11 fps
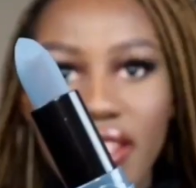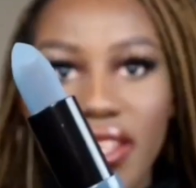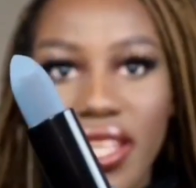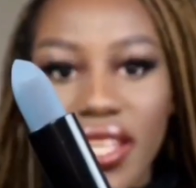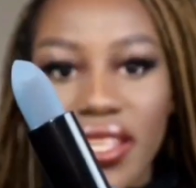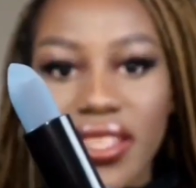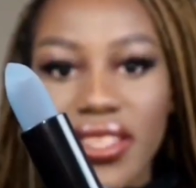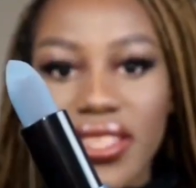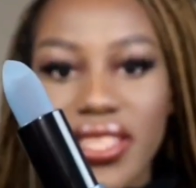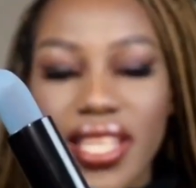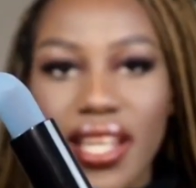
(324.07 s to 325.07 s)
Okay,
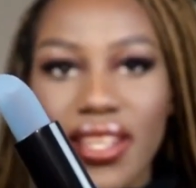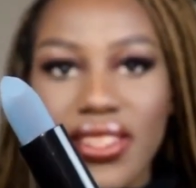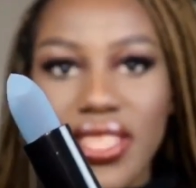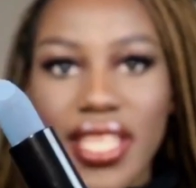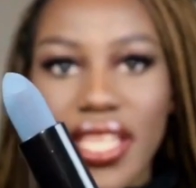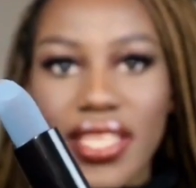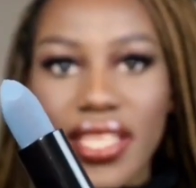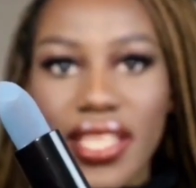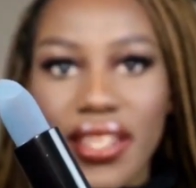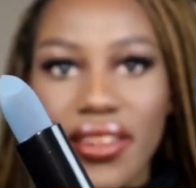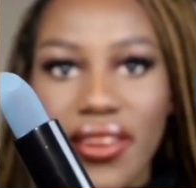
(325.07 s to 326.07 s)
you see how it's kind of
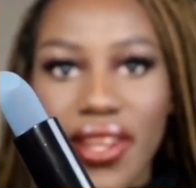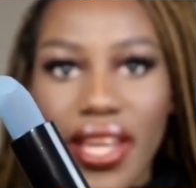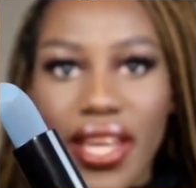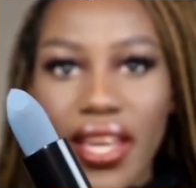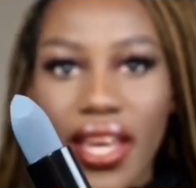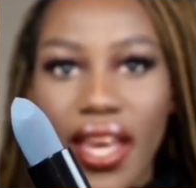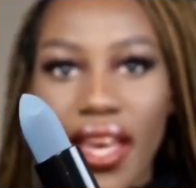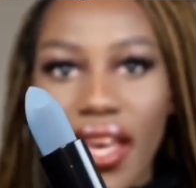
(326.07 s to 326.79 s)
like gray?